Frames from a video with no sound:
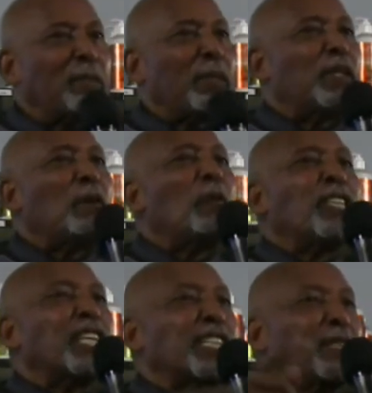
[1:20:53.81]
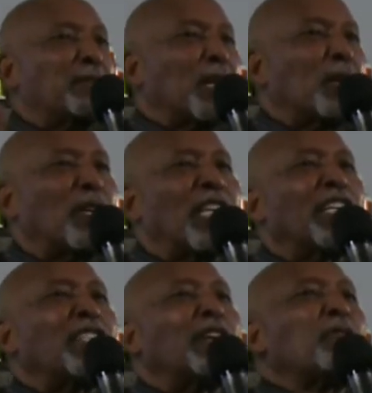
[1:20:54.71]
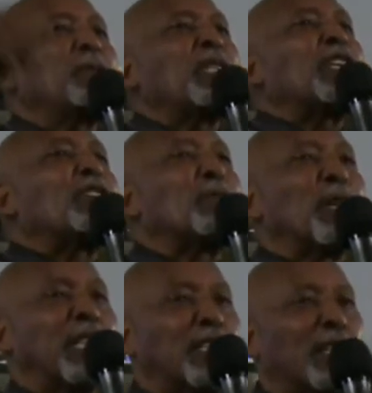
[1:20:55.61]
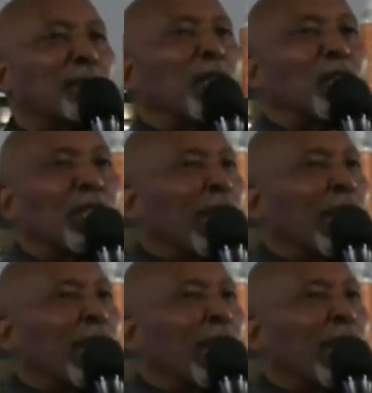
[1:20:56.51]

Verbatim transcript: But no one takes him to court. Leonard Jeffries is the only one that took him to court.